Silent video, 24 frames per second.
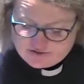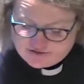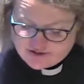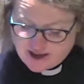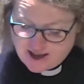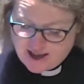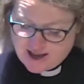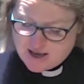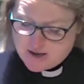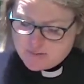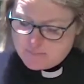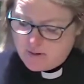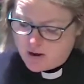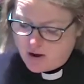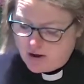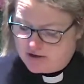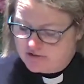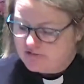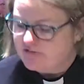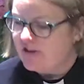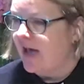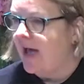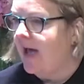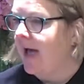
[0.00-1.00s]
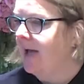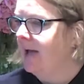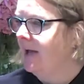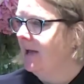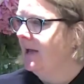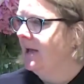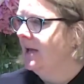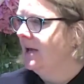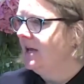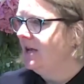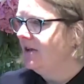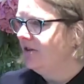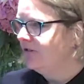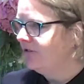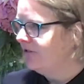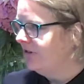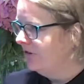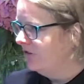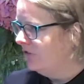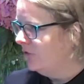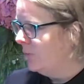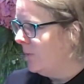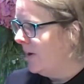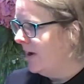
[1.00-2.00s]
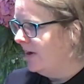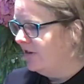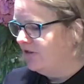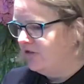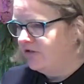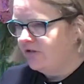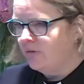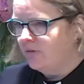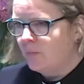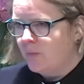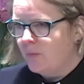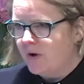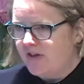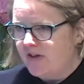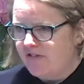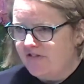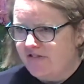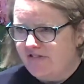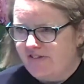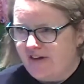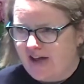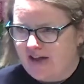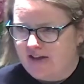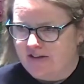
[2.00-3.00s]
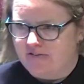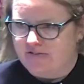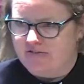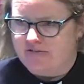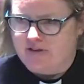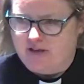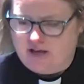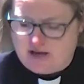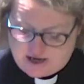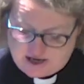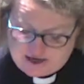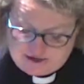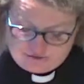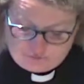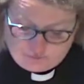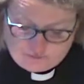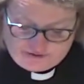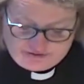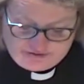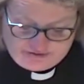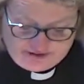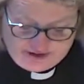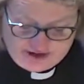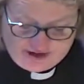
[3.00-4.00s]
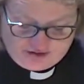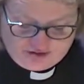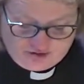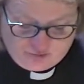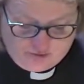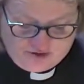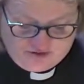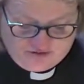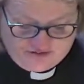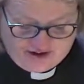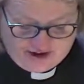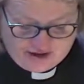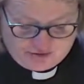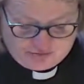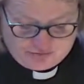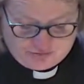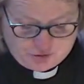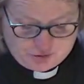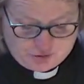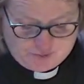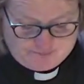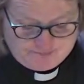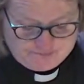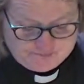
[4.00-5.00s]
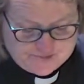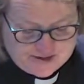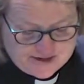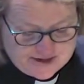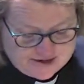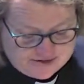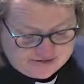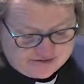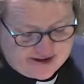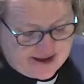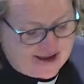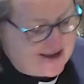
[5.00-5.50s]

day by day in each situation we face as we seek to be faithful to